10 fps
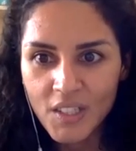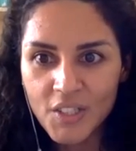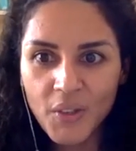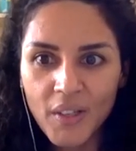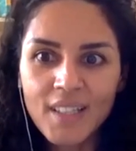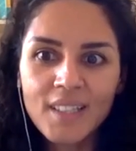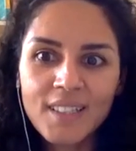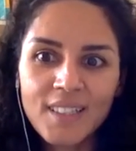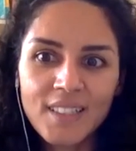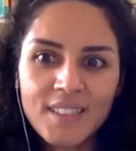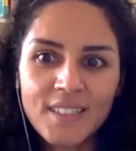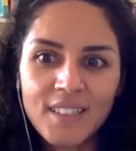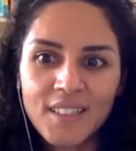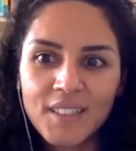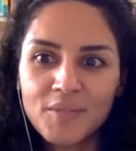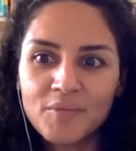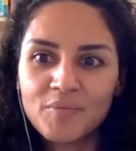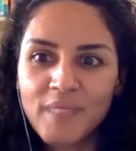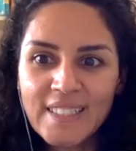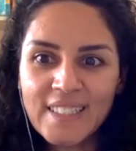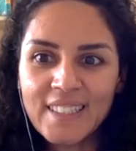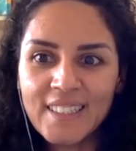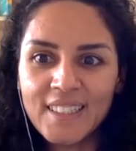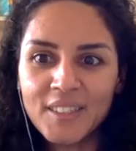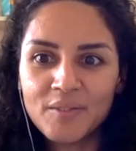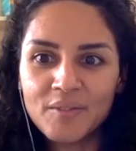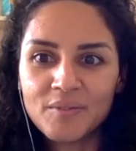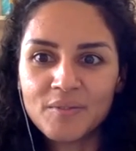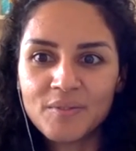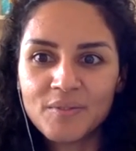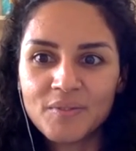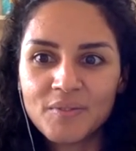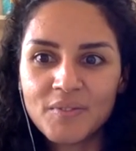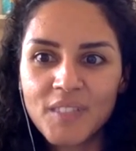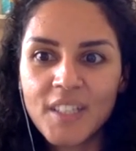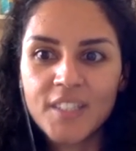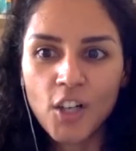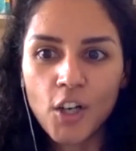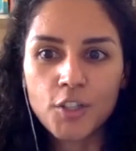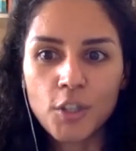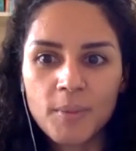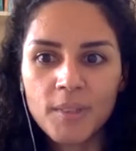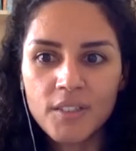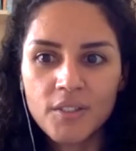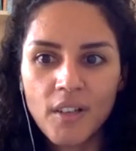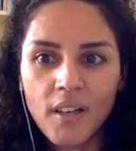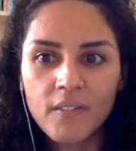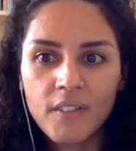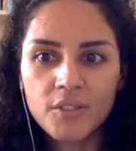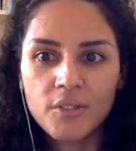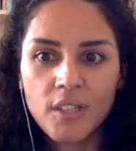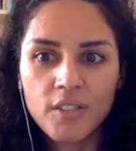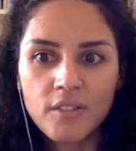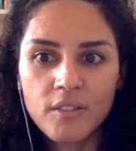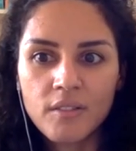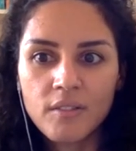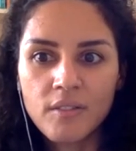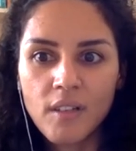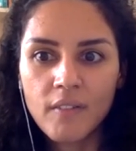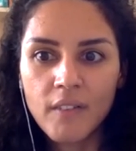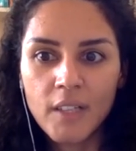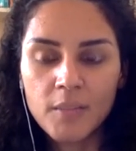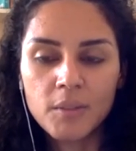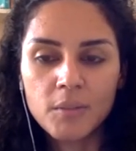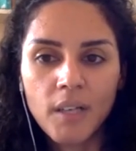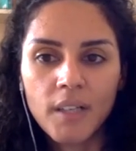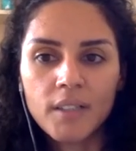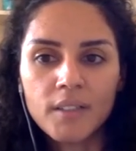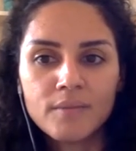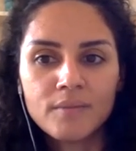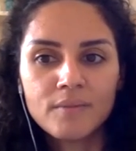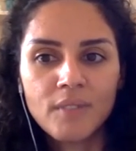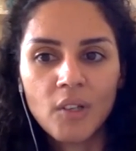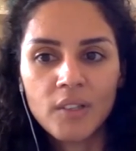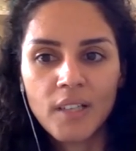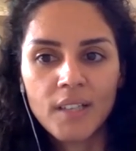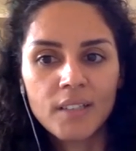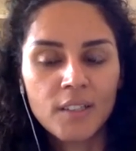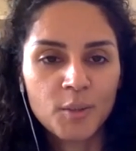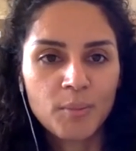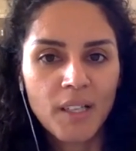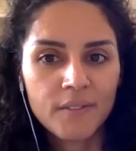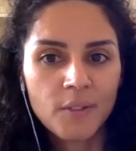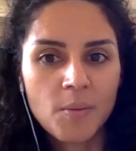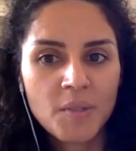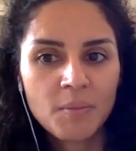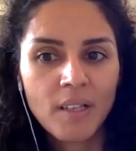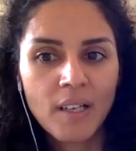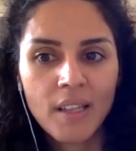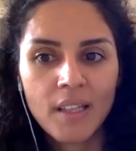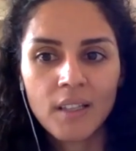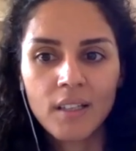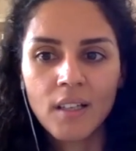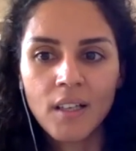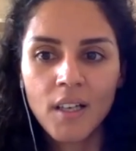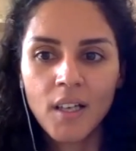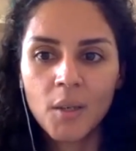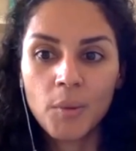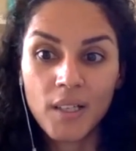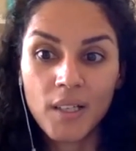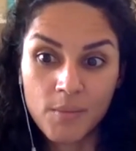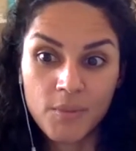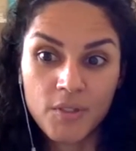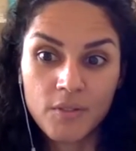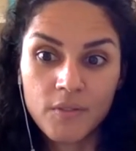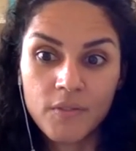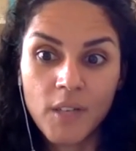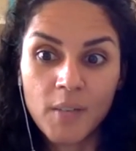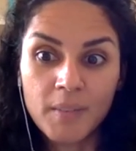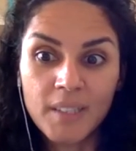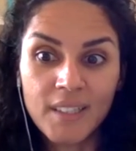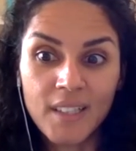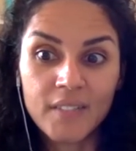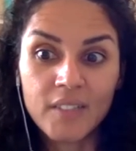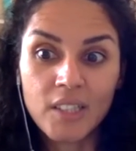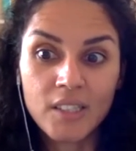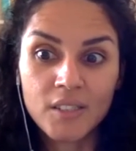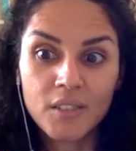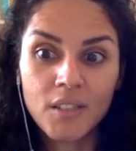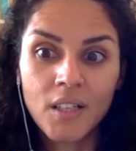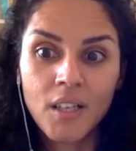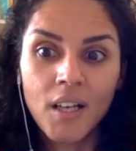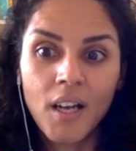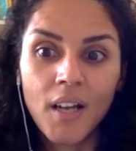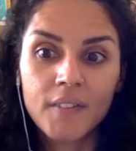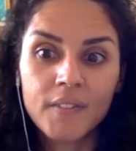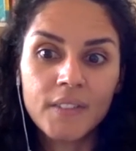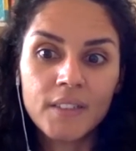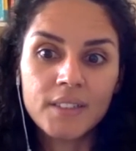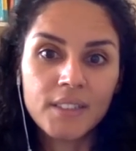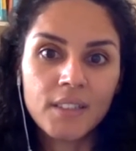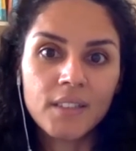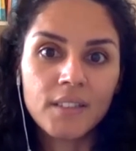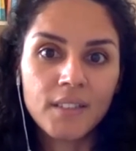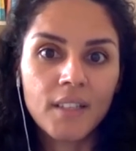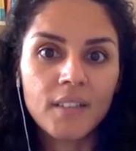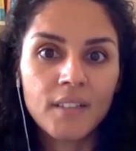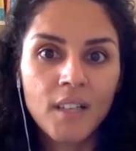So I think it's basically, it is a hot topic to have education available via online learning platforms. But I think when it comes to farming and agriculture, I feel still that